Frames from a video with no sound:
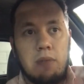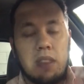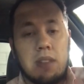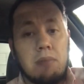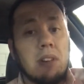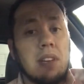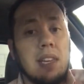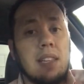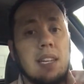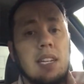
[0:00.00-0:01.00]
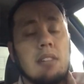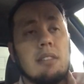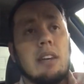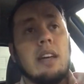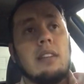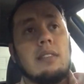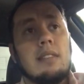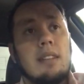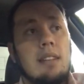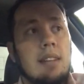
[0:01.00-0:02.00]
with the Rookie of the Year title.
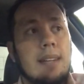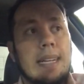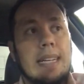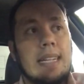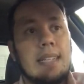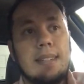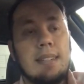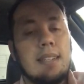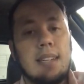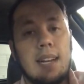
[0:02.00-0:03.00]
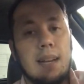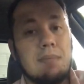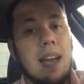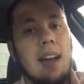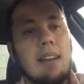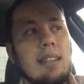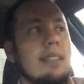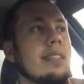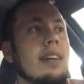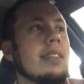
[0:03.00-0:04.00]
I'm tired of
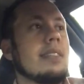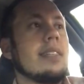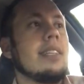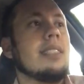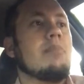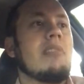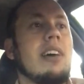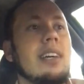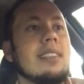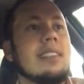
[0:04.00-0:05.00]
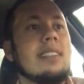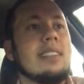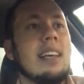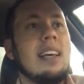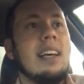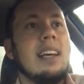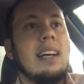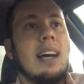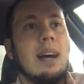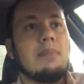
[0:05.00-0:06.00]
these consolation prizes.
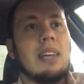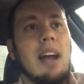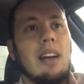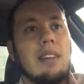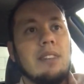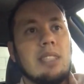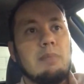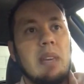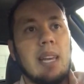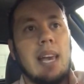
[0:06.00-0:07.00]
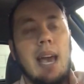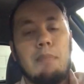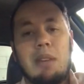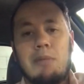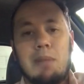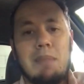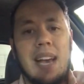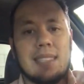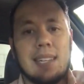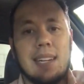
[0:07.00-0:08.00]
I'm tired of us being happy with
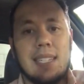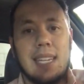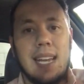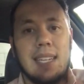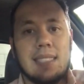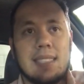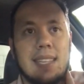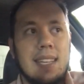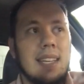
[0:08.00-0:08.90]
mascot days.